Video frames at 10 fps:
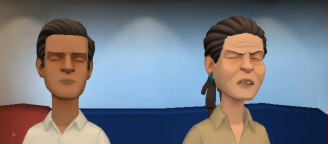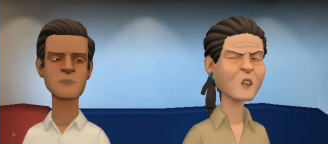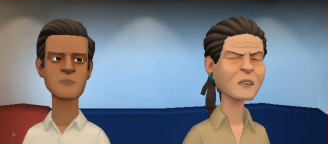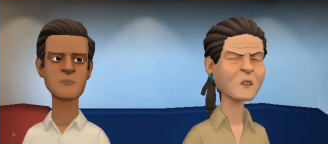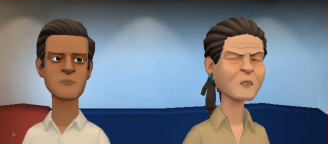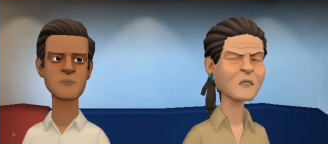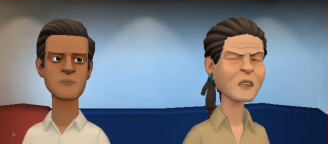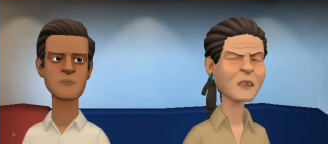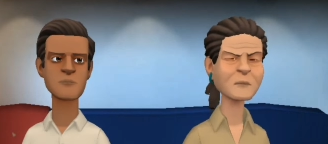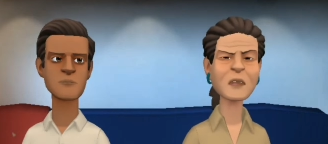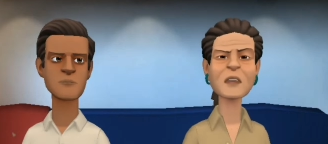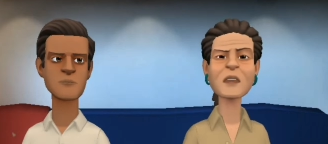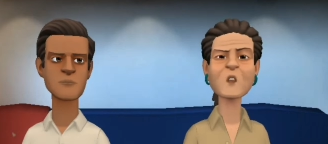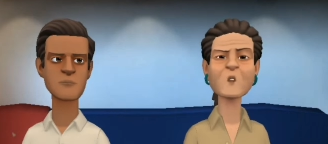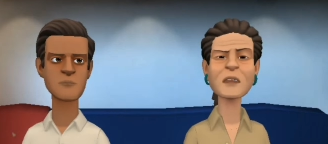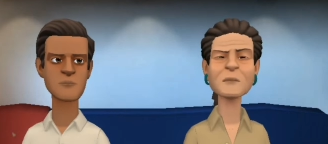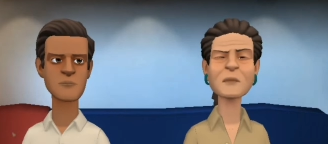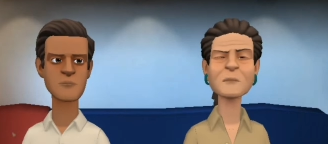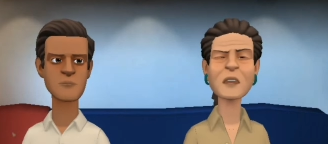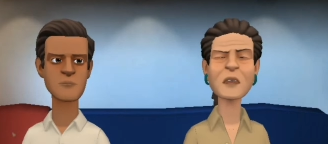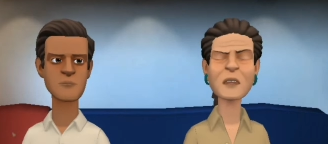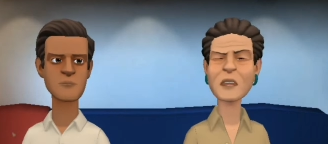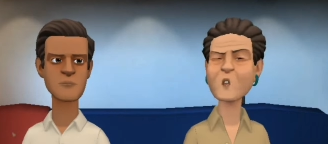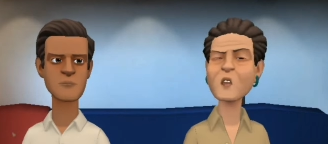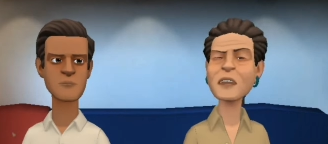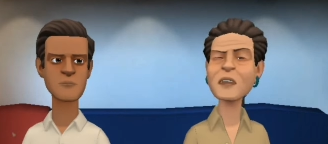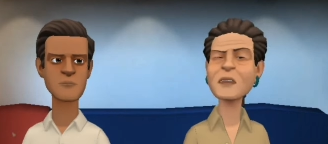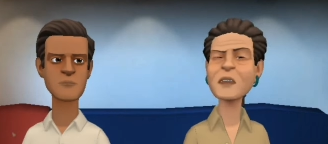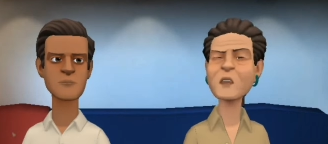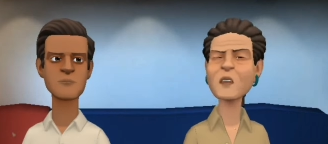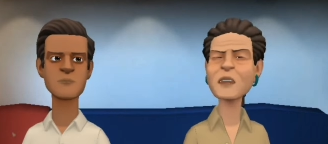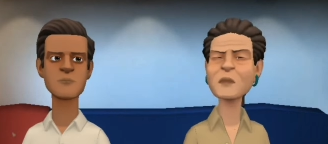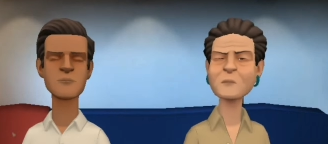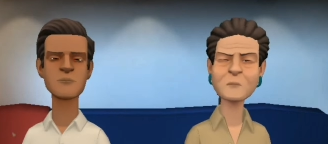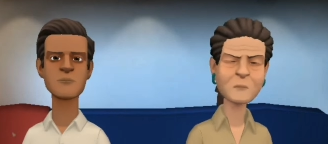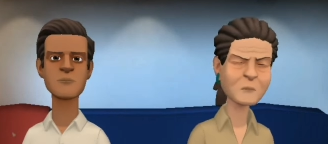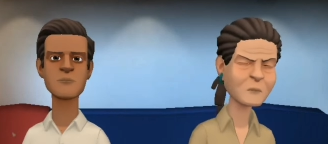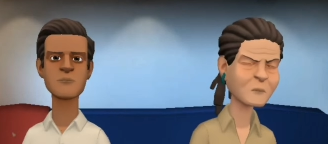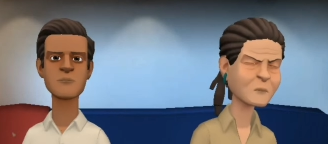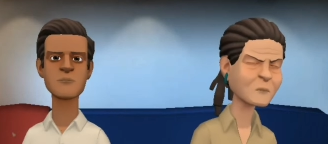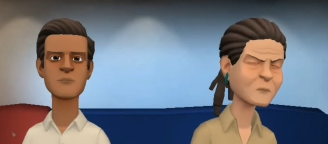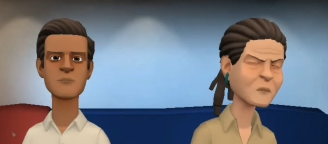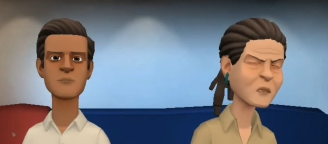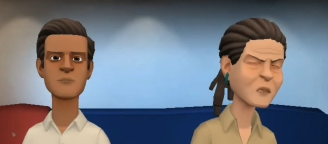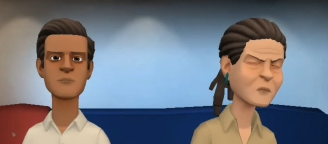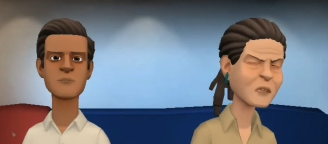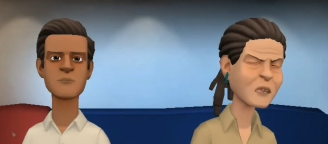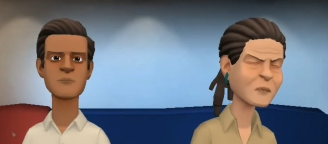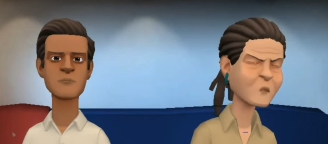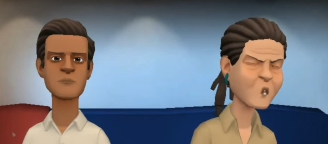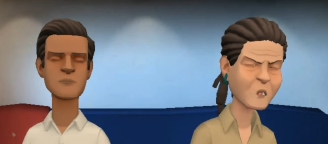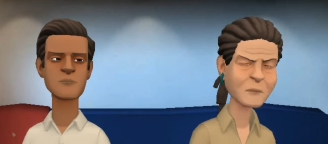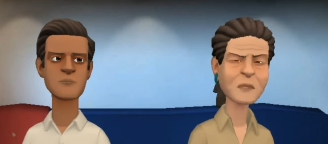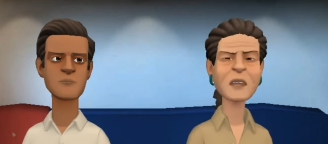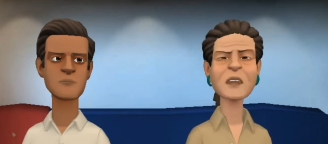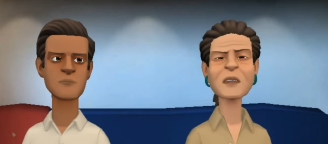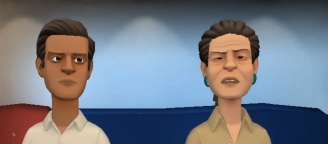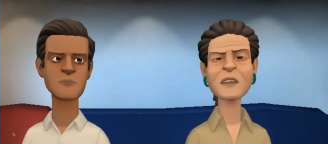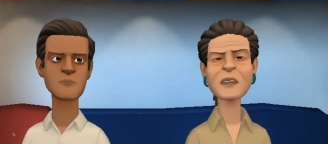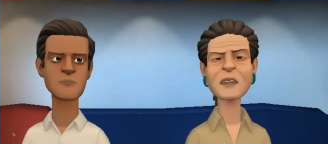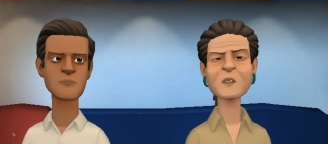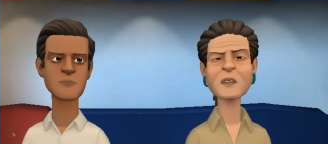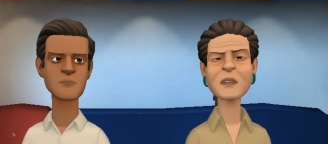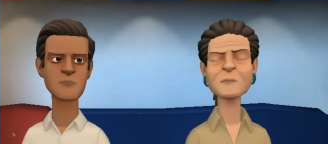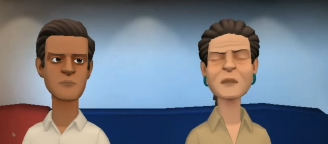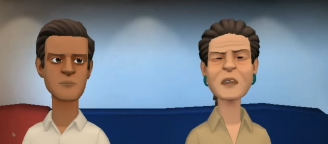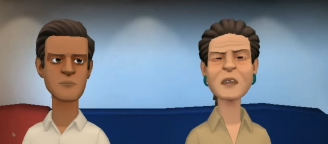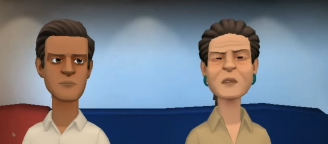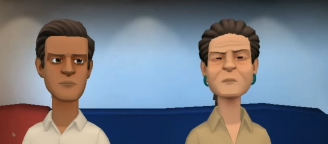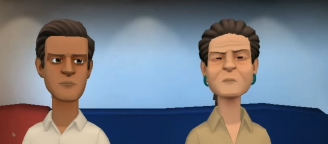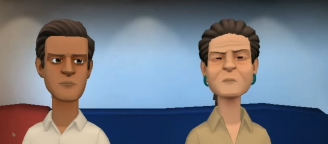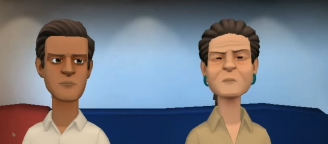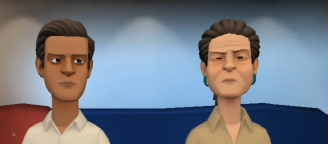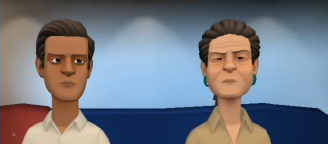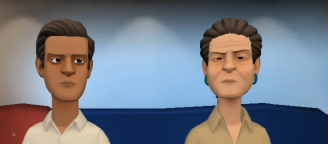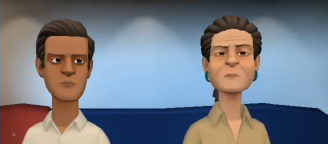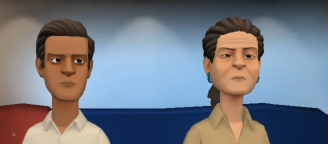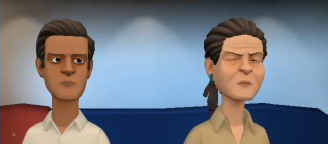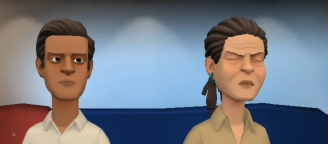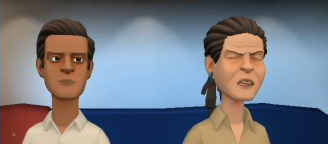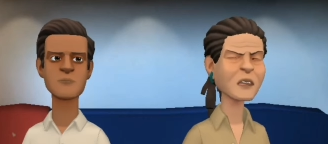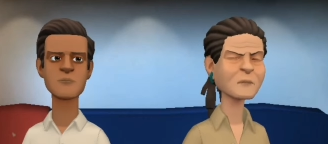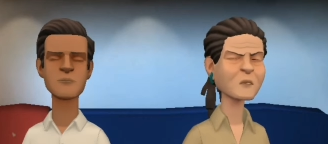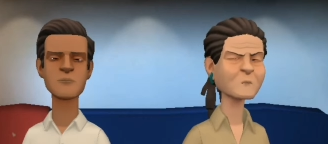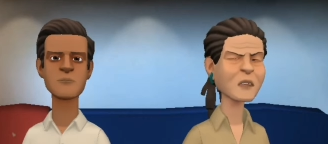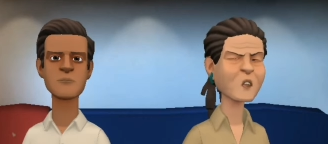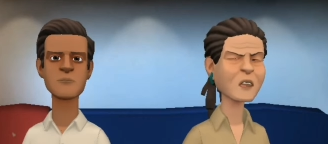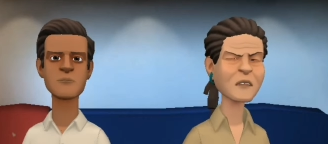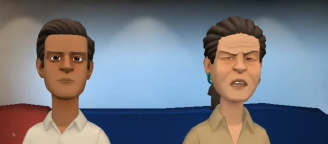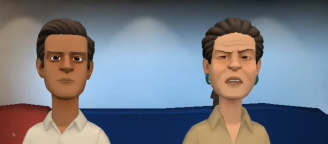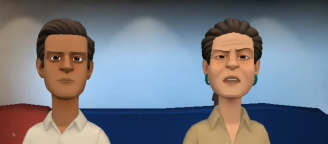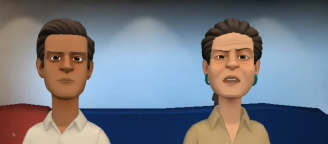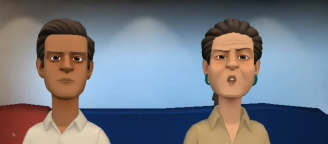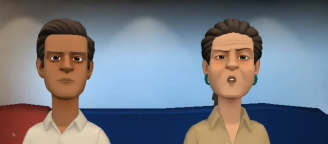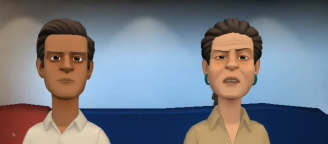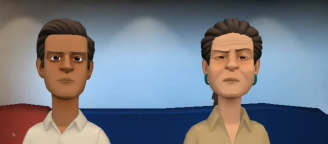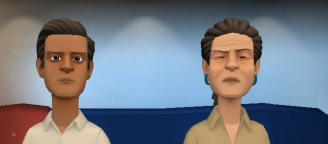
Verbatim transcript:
Speaker 1: you don't have the ability or capability to change anyone. That's the responsibility of the Holy Spirit. Take a moment to reflect on this